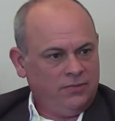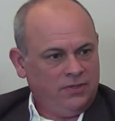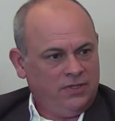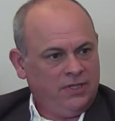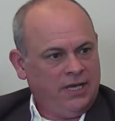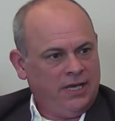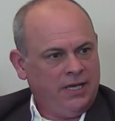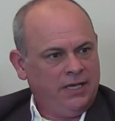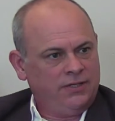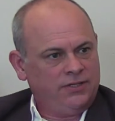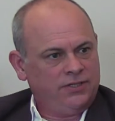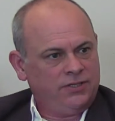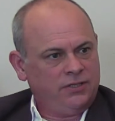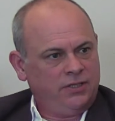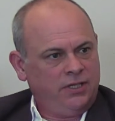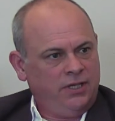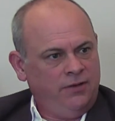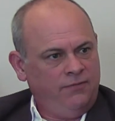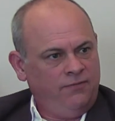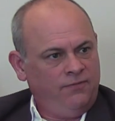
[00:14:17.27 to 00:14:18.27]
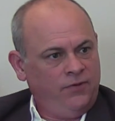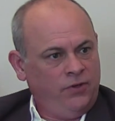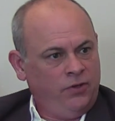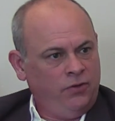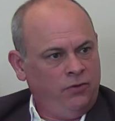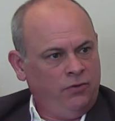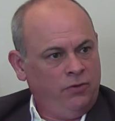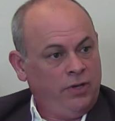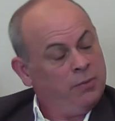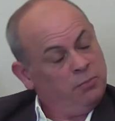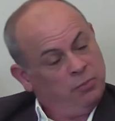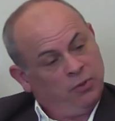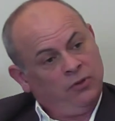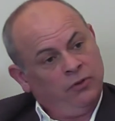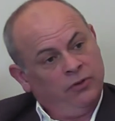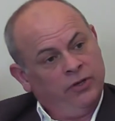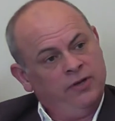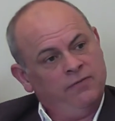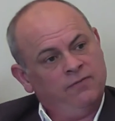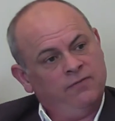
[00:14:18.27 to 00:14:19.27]
that if you
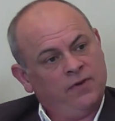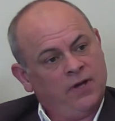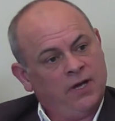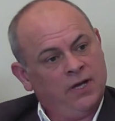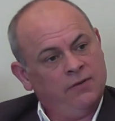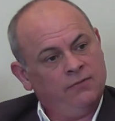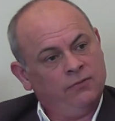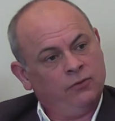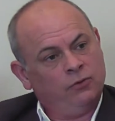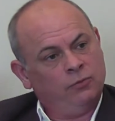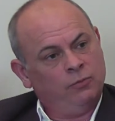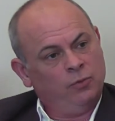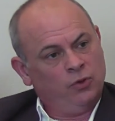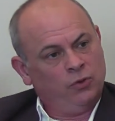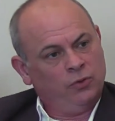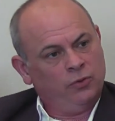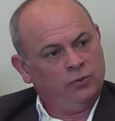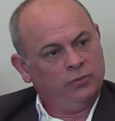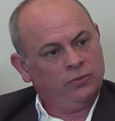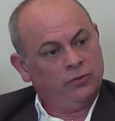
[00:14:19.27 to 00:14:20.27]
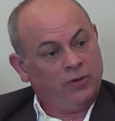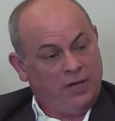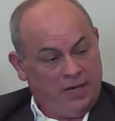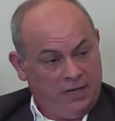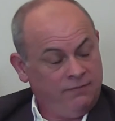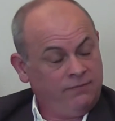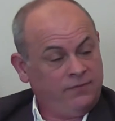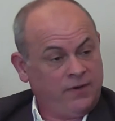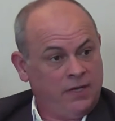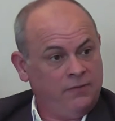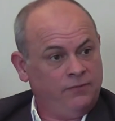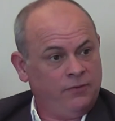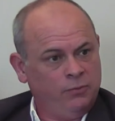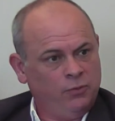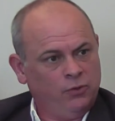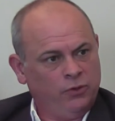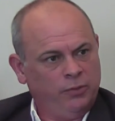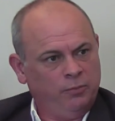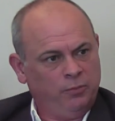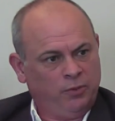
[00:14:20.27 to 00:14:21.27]
employ 5 or more or have 5 or
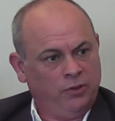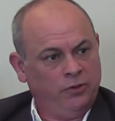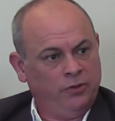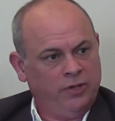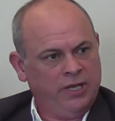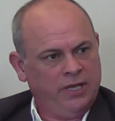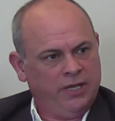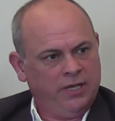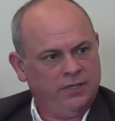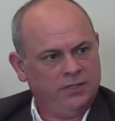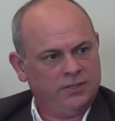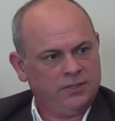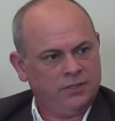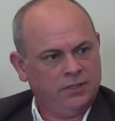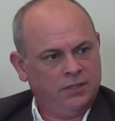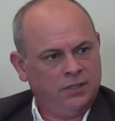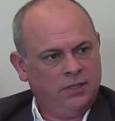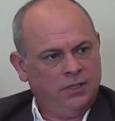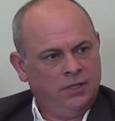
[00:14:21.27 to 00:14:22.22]
more employees,